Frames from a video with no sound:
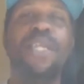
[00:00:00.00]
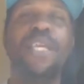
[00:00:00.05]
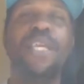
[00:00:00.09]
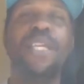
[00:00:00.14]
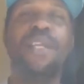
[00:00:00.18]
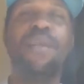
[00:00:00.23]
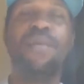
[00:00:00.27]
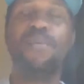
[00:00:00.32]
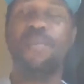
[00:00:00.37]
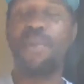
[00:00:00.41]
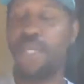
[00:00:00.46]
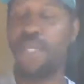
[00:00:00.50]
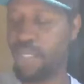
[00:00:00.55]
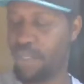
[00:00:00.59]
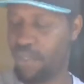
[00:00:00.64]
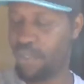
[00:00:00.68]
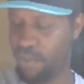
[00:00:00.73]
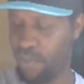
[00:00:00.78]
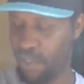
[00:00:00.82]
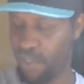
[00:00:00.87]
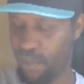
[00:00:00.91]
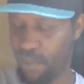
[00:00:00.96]
Double playing
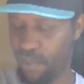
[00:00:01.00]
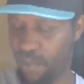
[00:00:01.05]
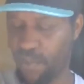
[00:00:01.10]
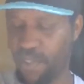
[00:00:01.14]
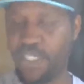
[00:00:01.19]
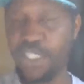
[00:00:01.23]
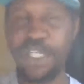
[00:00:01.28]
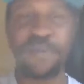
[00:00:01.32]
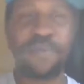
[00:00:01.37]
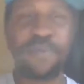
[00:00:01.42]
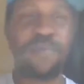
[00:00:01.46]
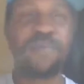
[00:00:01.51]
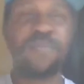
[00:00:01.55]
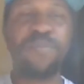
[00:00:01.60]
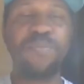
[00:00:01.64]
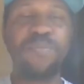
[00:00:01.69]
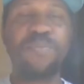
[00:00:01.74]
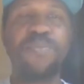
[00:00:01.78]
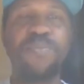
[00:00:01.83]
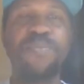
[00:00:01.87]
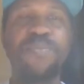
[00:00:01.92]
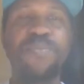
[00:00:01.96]
in the back. But
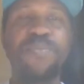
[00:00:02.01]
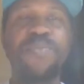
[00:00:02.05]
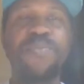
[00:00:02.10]
yeah.